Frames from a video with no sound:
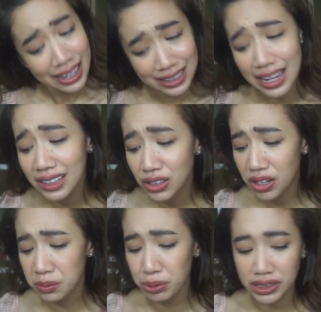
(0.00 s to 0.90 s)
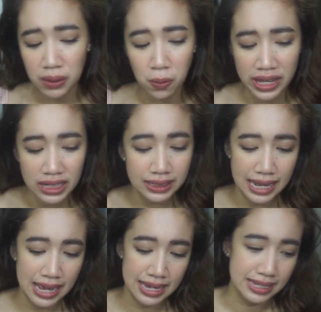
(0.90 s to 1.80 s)
it held on pretty well,
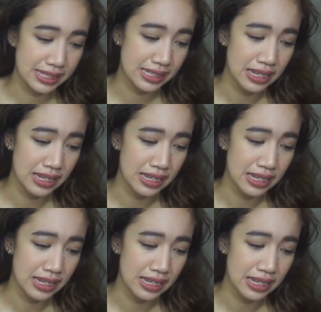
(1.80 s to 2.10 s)
guys.